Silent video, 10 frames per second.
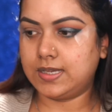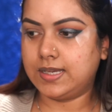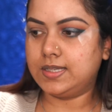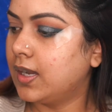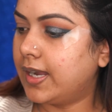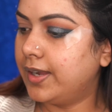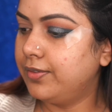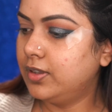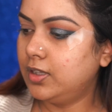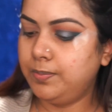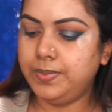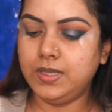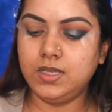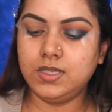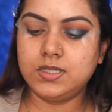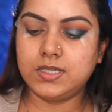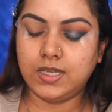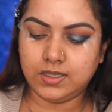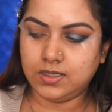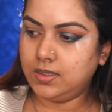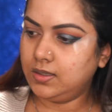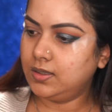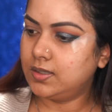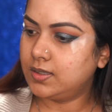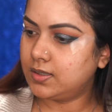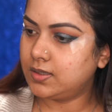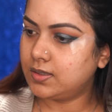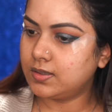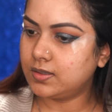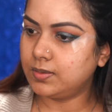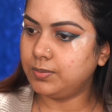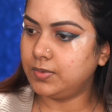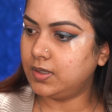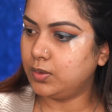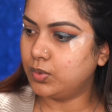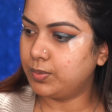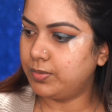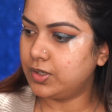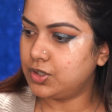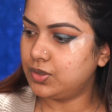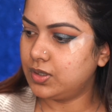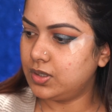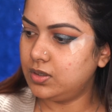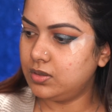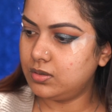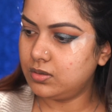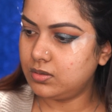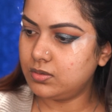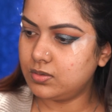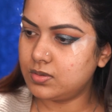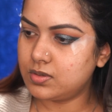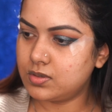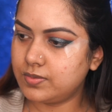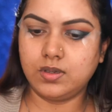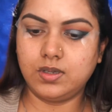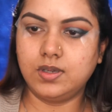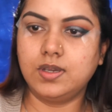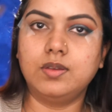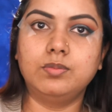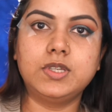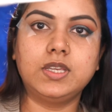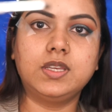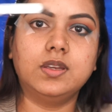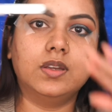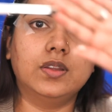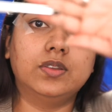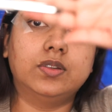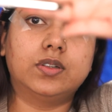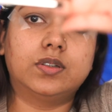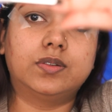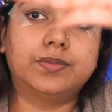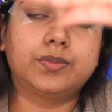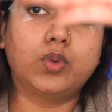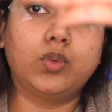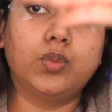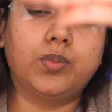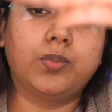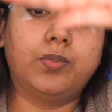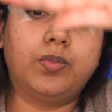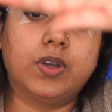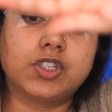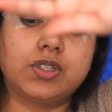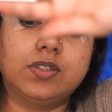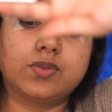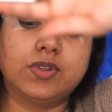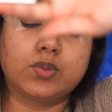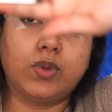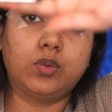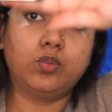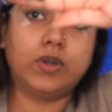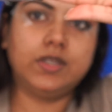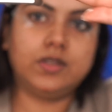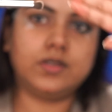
that, I will be taking, let me think, what brush should I use? Okay, I'm taking another brush. This one is Wet n Wild.